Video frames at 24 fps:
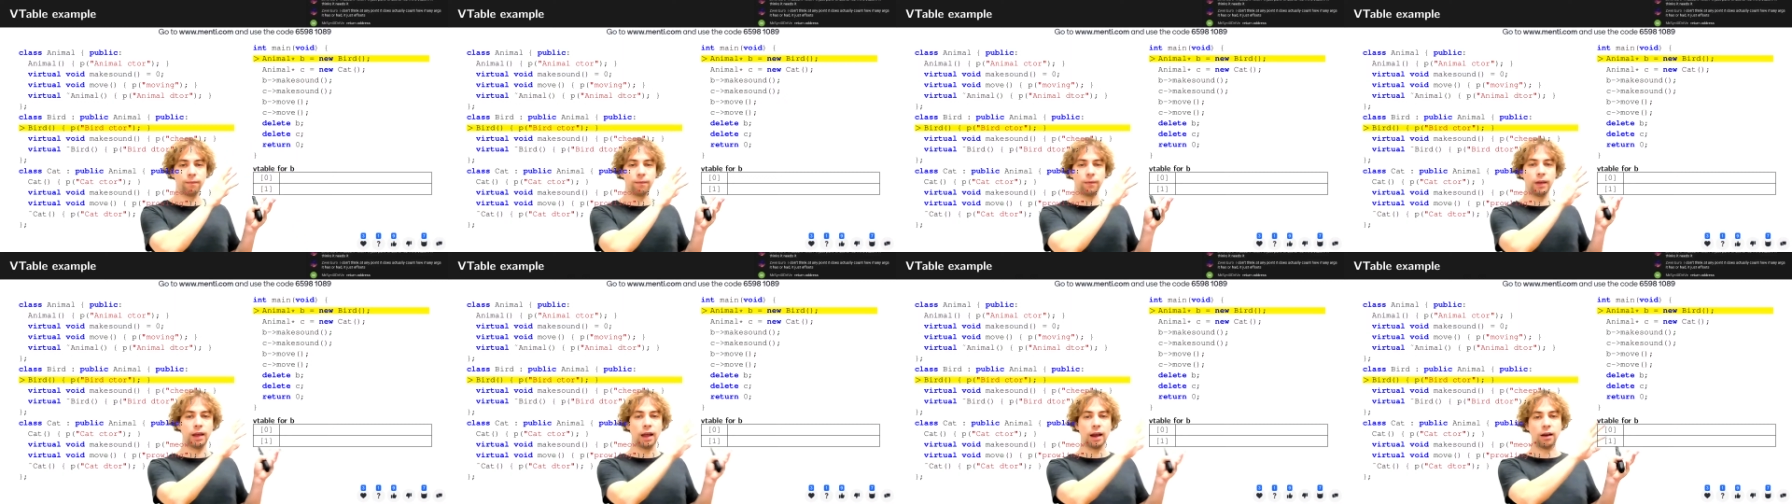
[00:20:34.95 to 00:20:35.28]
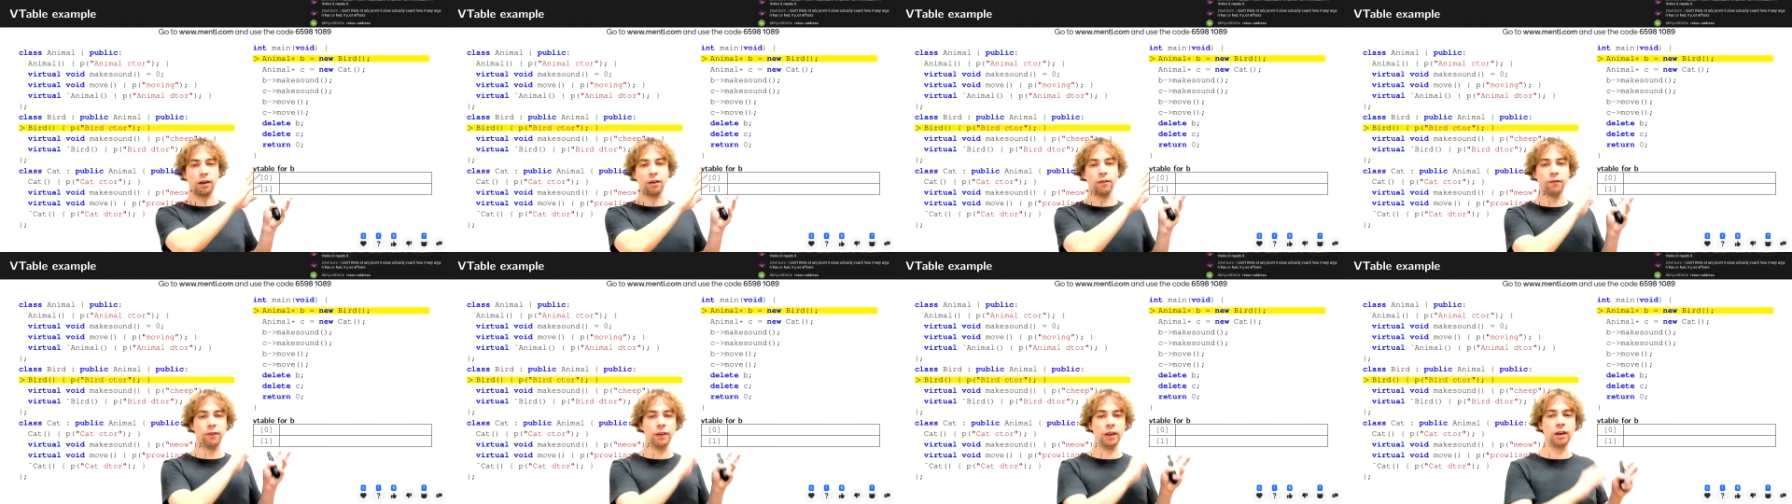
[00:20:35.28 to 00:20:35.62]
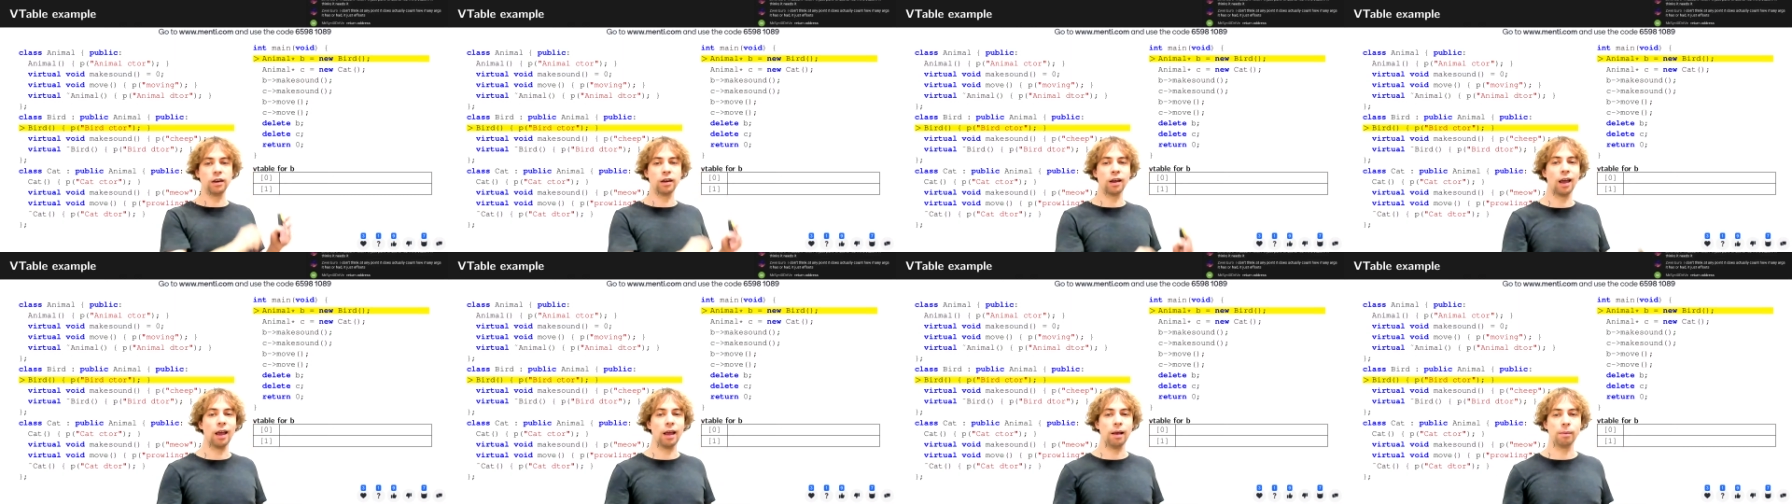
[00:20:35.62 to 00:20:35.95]
get a
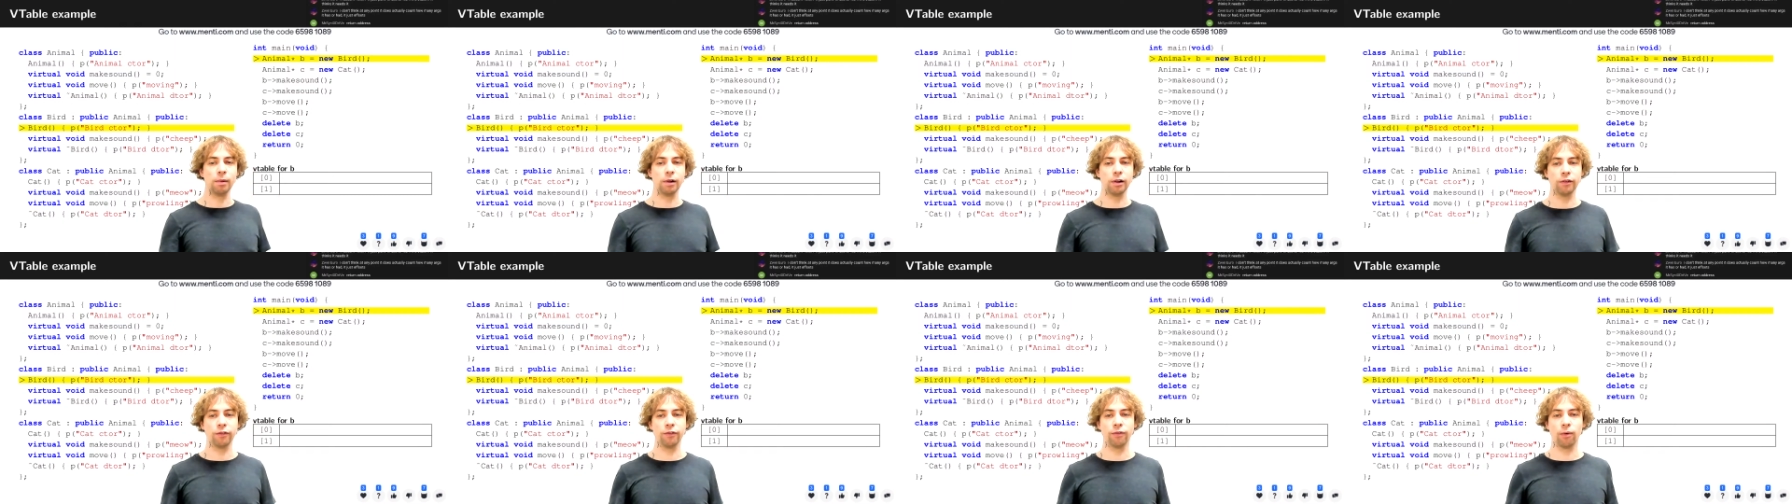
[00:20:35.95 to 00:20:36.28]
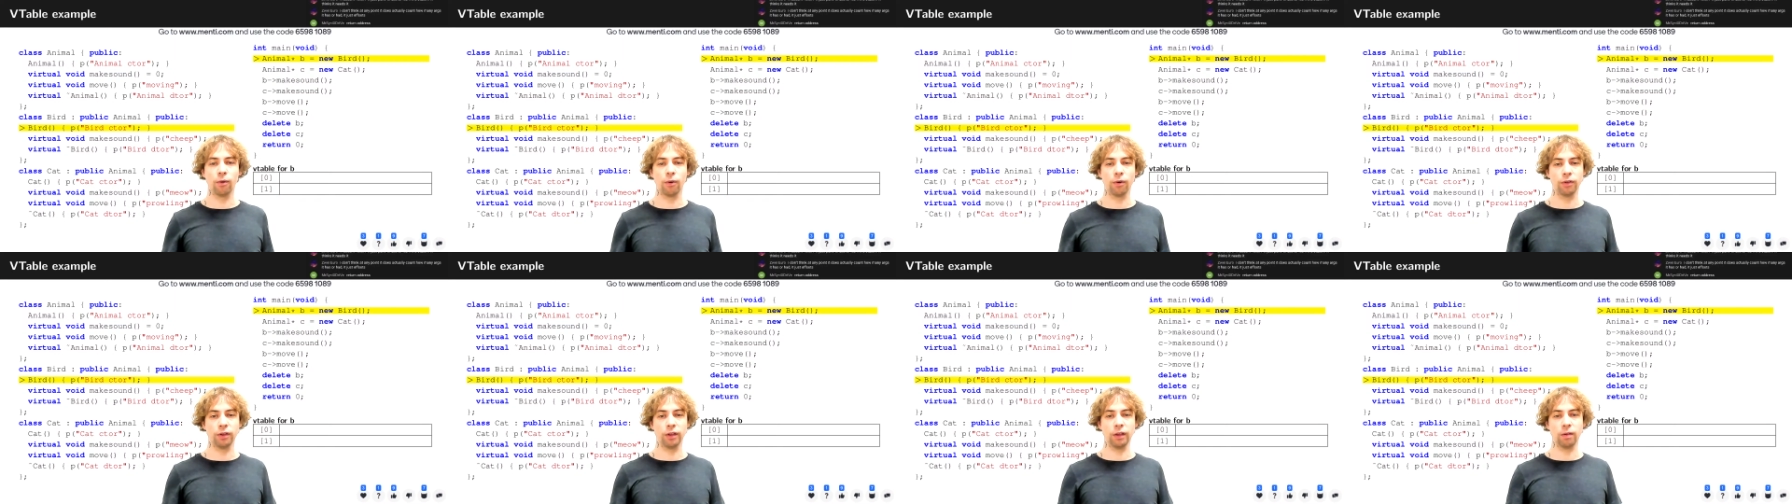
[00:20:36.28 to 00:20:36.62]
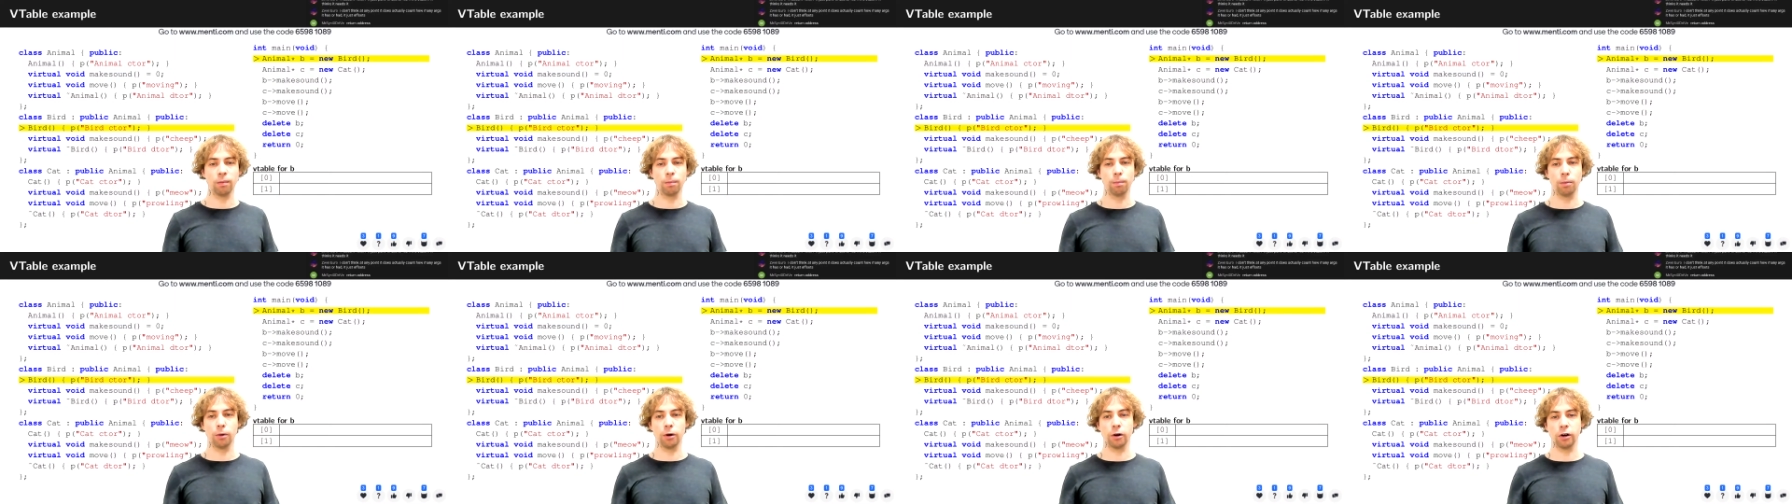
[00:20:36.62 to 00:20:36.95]
VTable for this
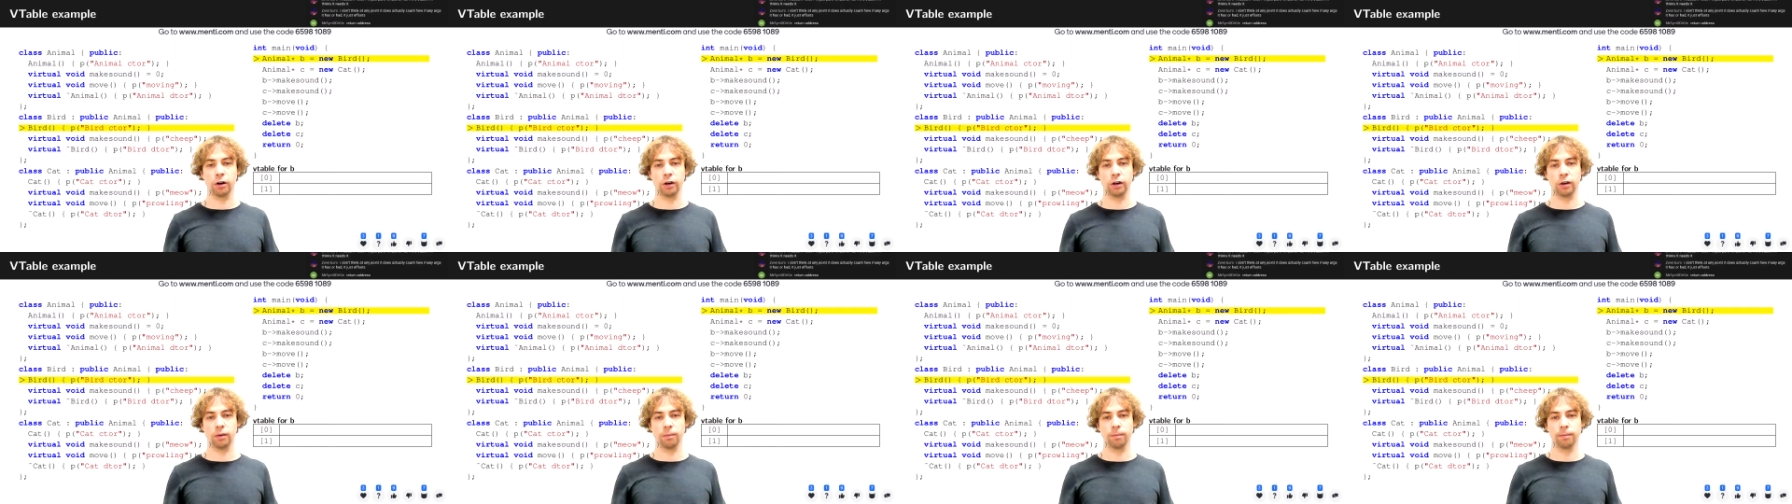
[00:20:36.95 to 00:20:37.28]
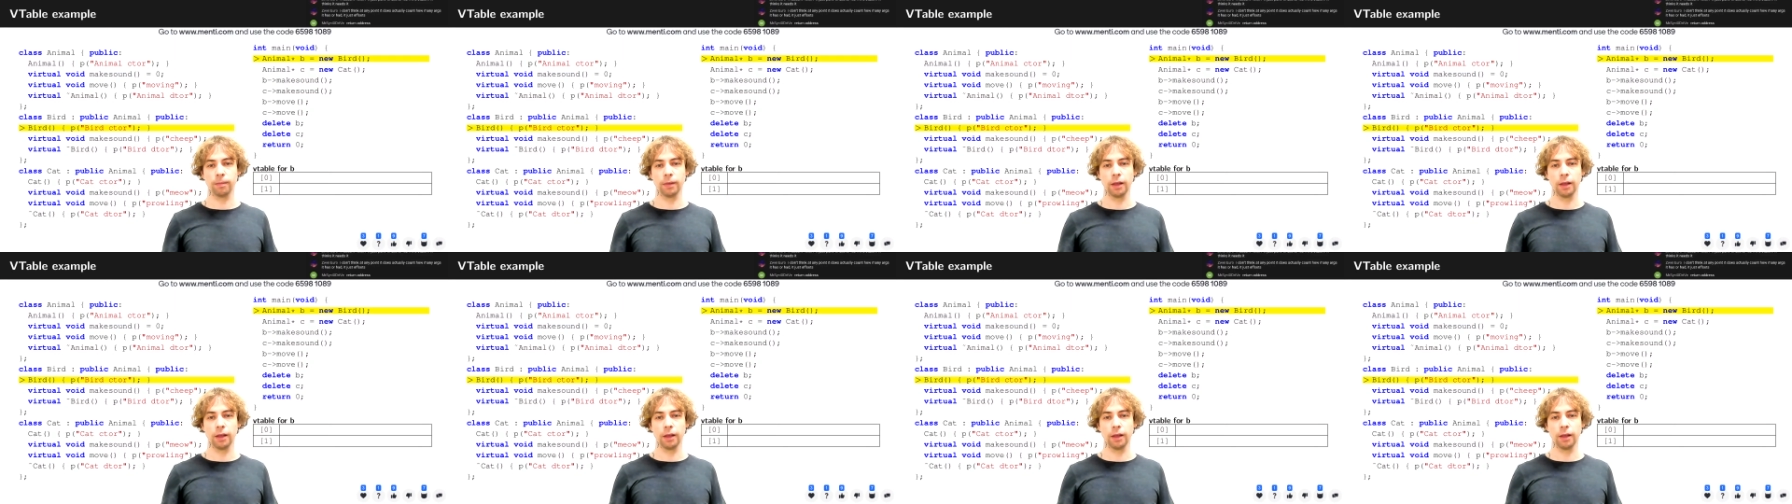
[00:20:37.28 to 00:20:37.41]
bird.